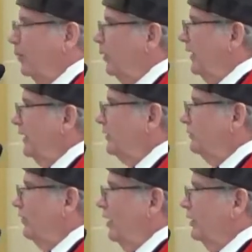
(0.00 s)

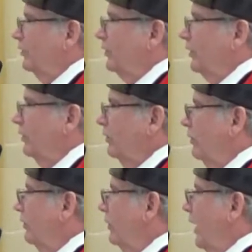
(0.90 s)
Please
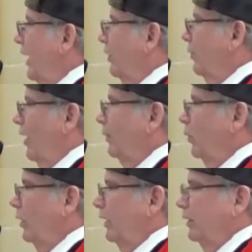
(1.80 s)
volunteer and
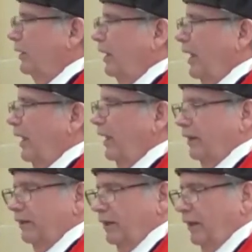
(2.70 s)
grab one
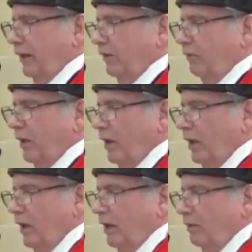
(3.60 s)
and uh,
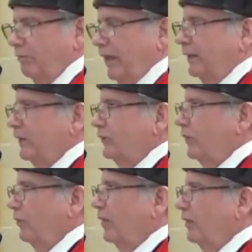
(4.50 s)
make this
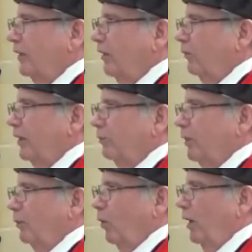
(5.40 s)
something that we can
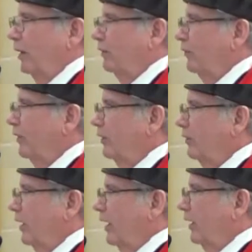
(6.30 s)
be proud of
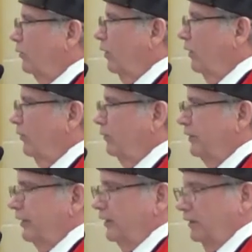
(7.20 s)
here and do all
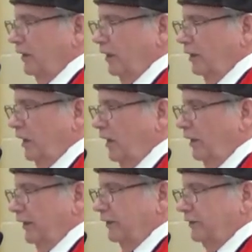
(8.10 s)
13 uh,
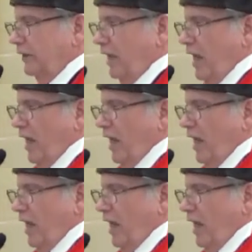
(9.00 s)
colonies.